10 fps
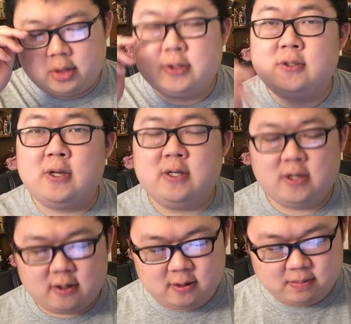C
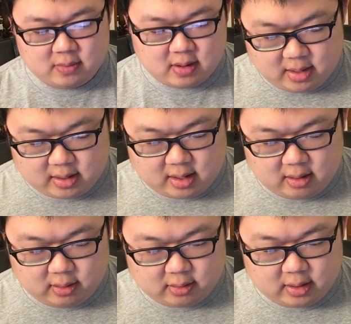tier? Mega
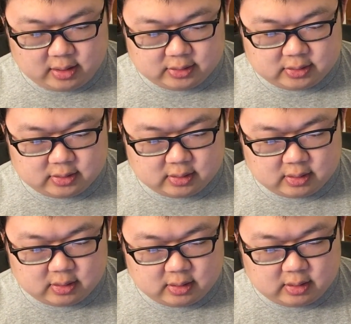Heracross,
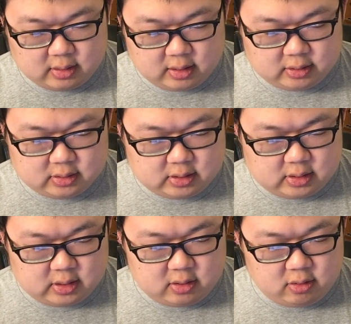it's
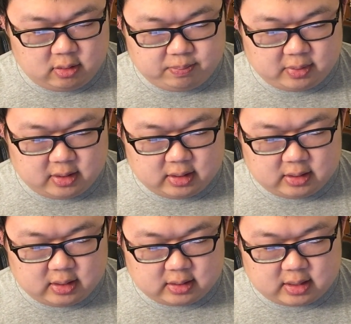cute, but
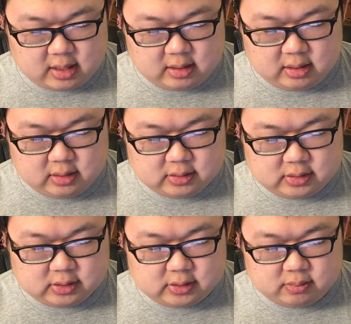it kind of is
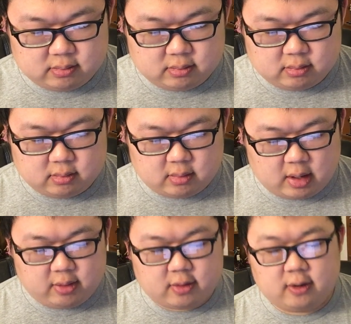just
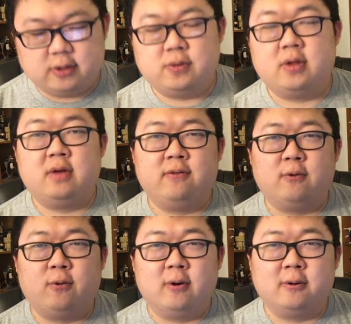Heracross with a
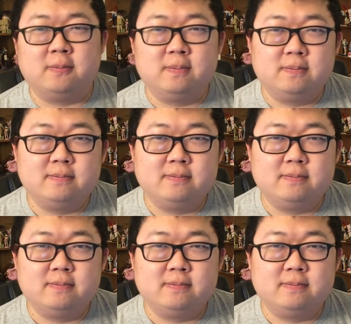different horn.